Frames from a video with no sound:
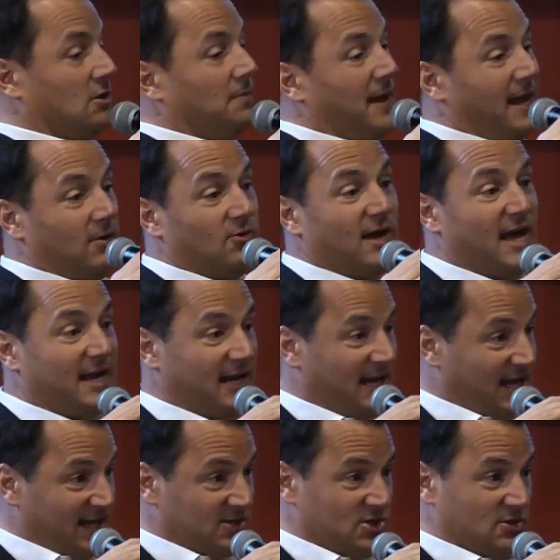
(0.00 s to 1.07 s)
called pancreatic
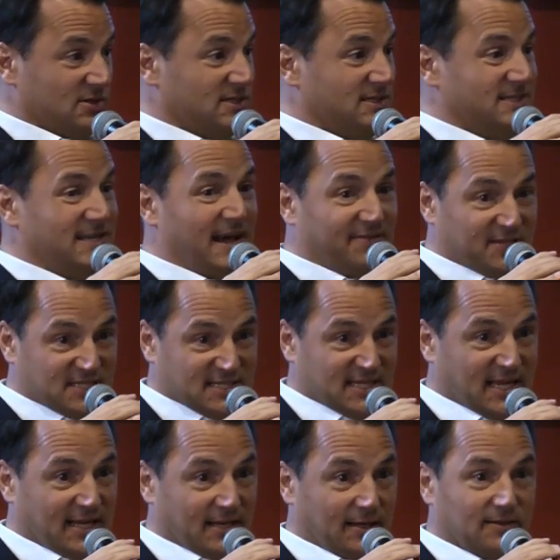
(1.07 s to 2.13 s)
cancer. It's
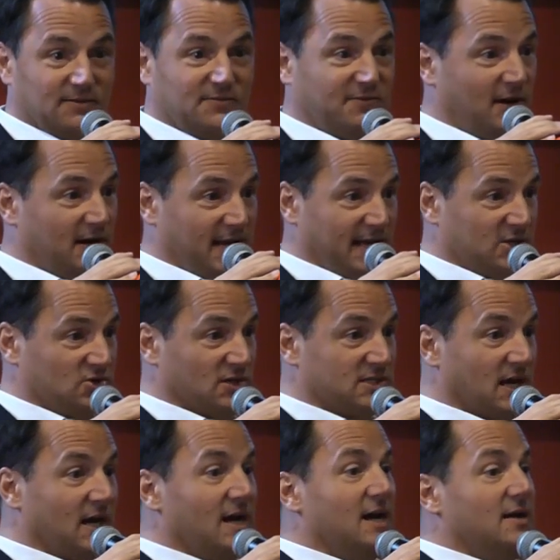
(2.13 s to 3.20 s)
devastating. It's very
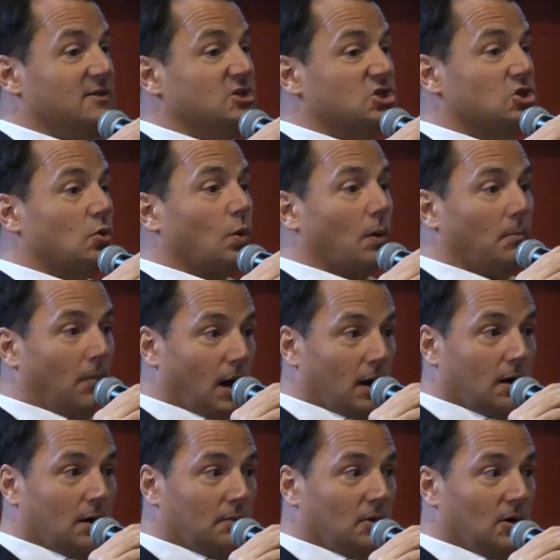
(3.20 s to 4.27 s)
dangerous. This is a
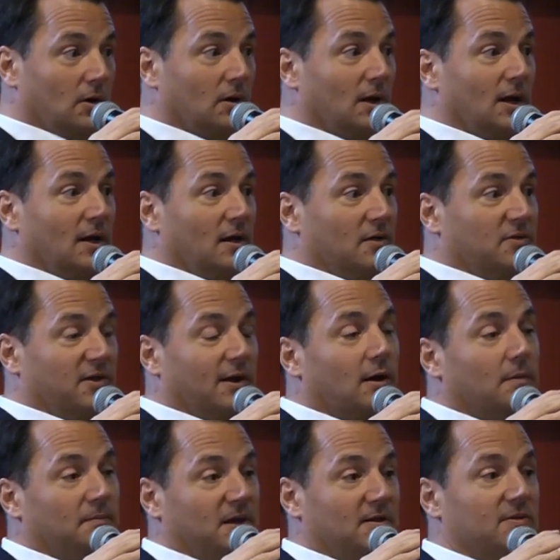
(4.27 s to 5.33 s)
remarkable
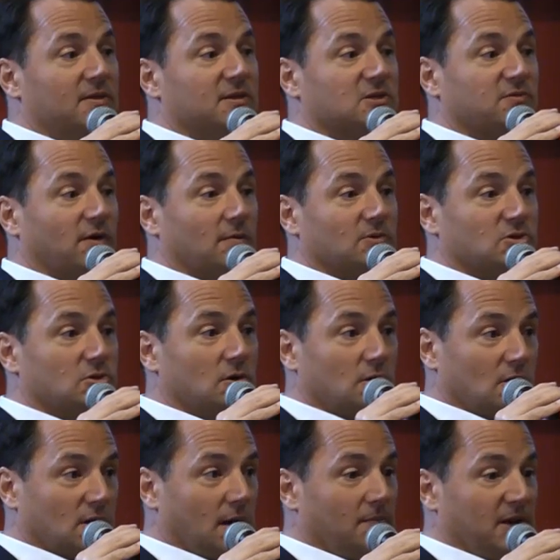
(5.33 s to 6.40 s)
therapy that this
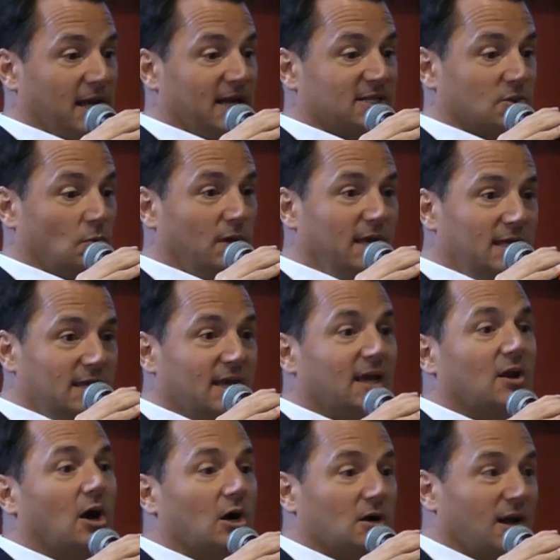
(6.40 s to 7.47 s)
pharmaceutical company has. And we need to
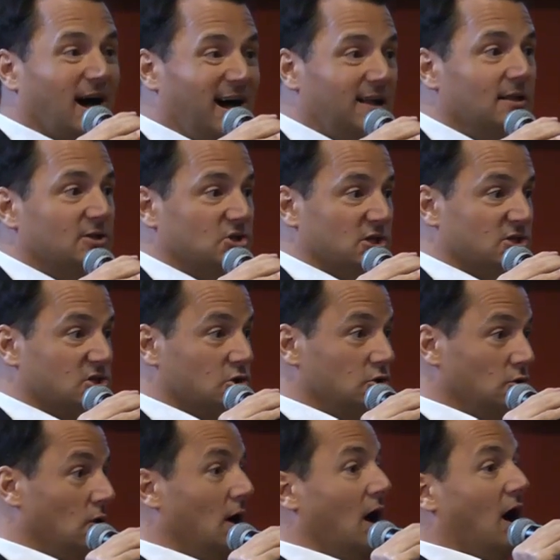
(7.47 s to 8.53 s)
get oncologists,
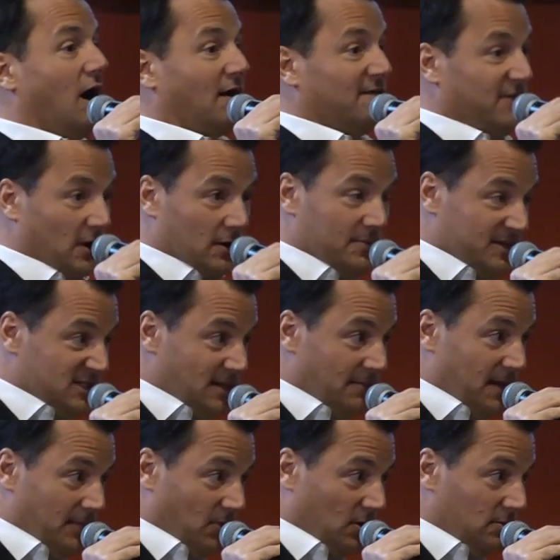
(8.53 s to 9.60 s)
who are very busy
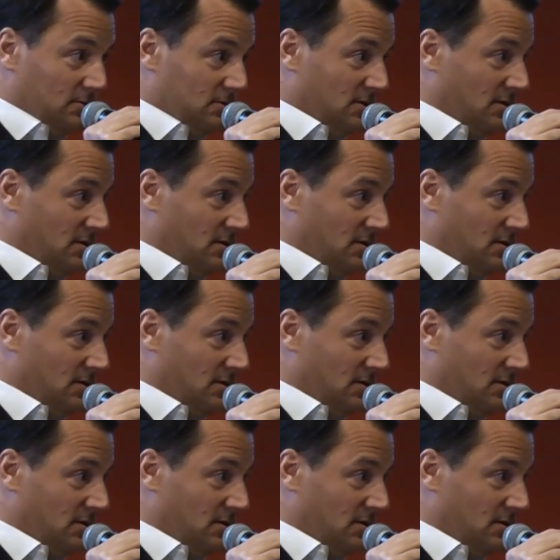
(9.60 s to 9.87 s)
people.